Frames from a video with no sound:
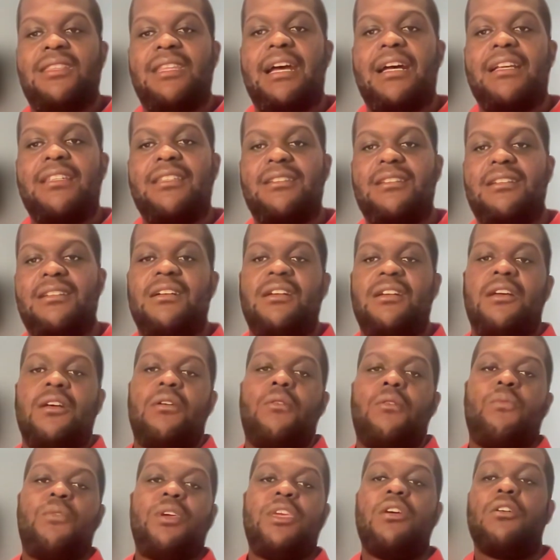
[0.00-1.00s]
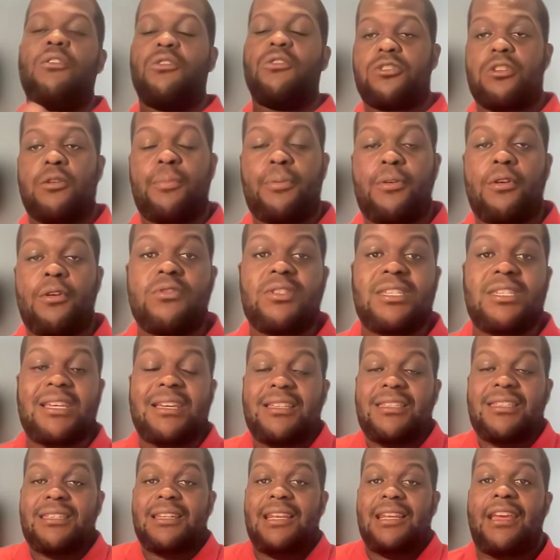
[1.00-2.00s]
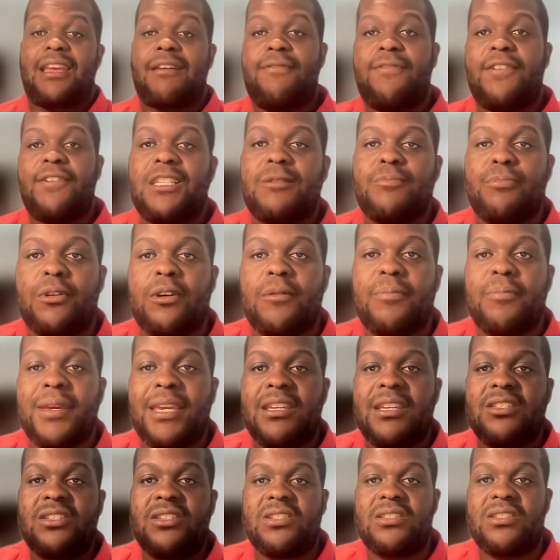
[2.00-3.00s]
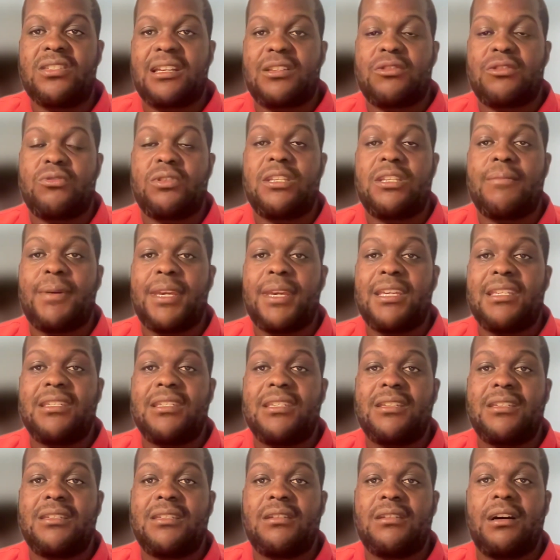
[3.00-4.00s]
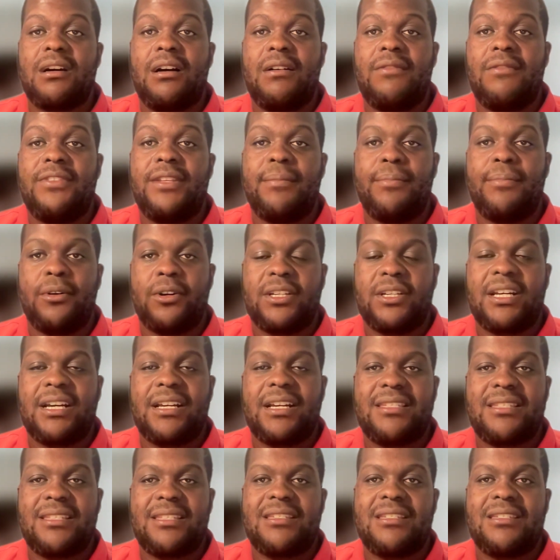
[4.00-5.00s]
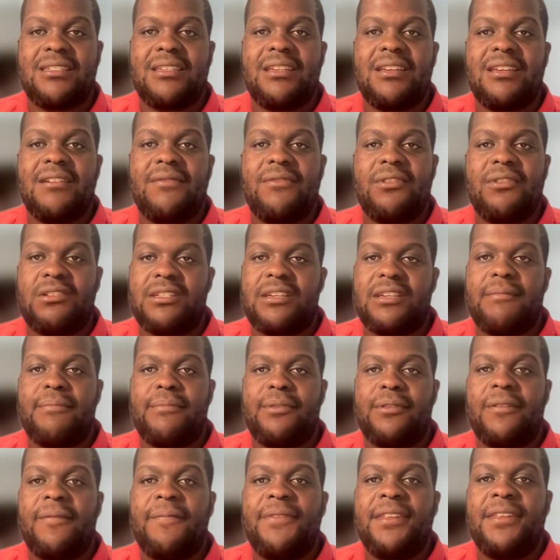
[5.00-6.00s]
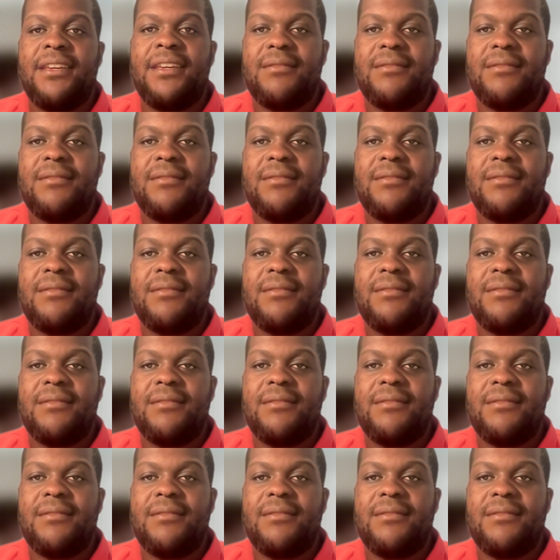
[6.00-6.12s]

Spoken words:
data, we also process like Facebook pages and Twitter pages of the broadcasters, for example.